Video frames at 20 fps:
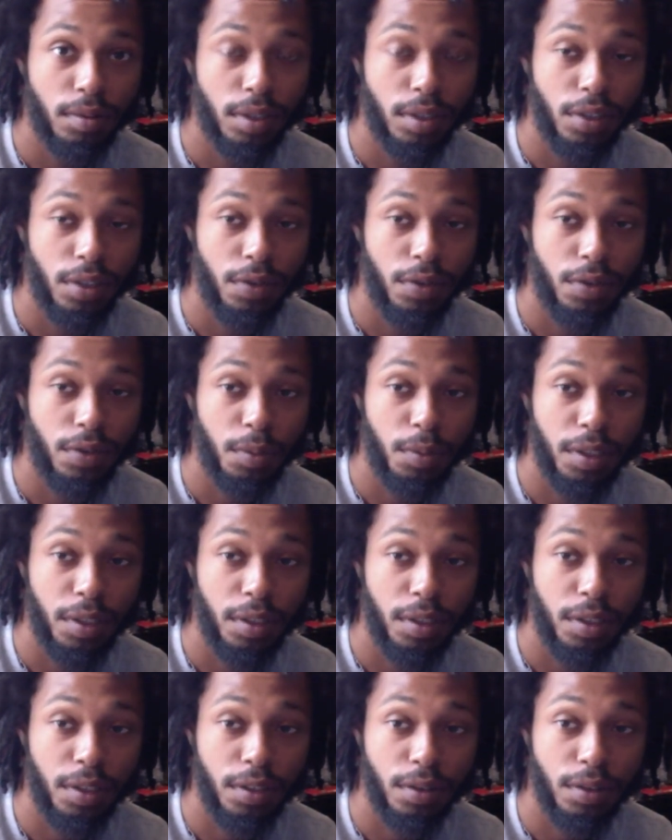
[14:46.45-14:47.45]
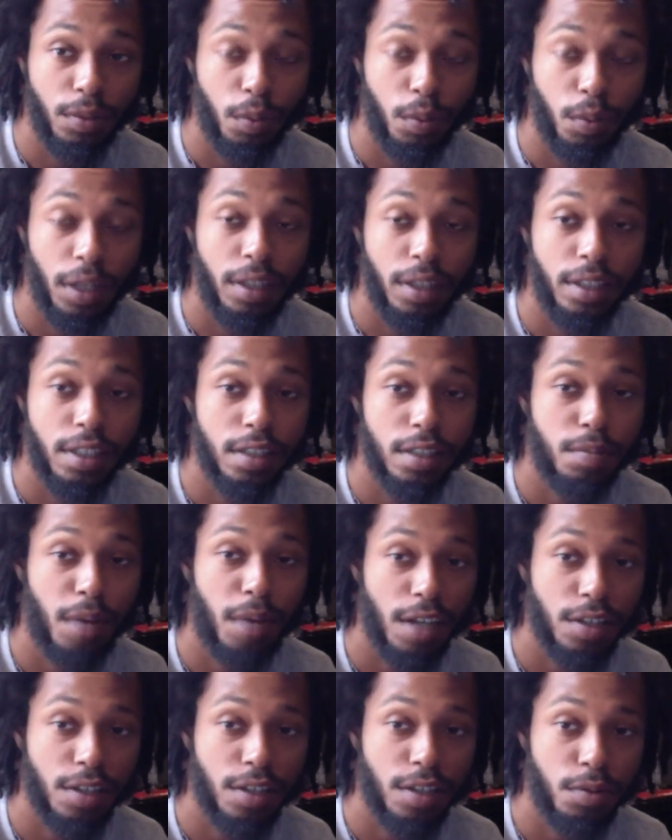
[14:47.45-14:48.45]
you feel me, what is
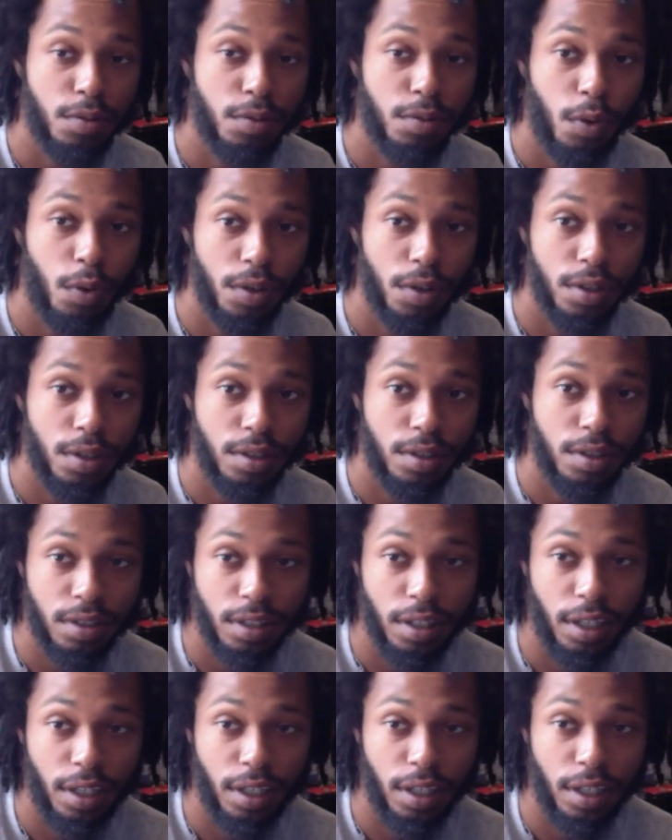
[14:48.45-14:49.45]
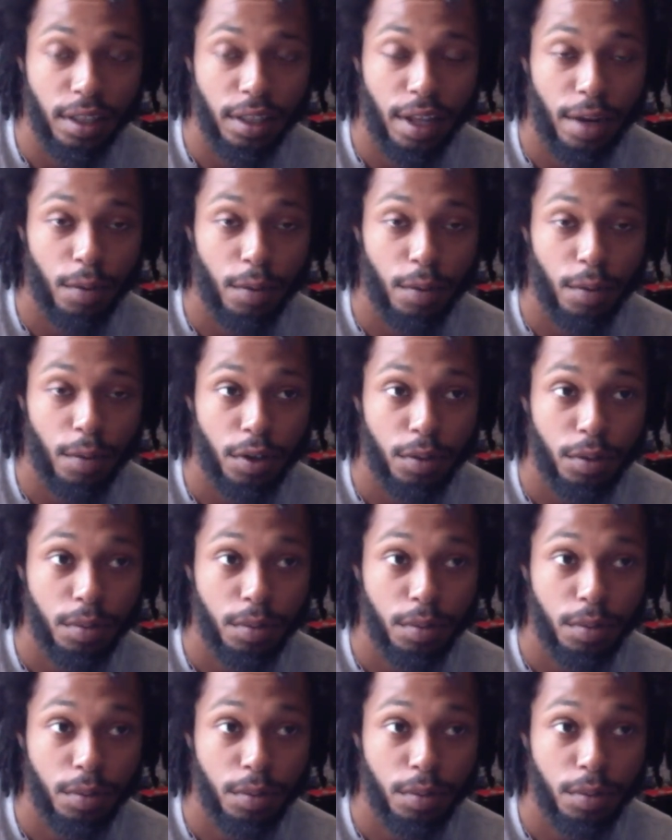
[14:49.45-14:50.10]
possible for us in that realm.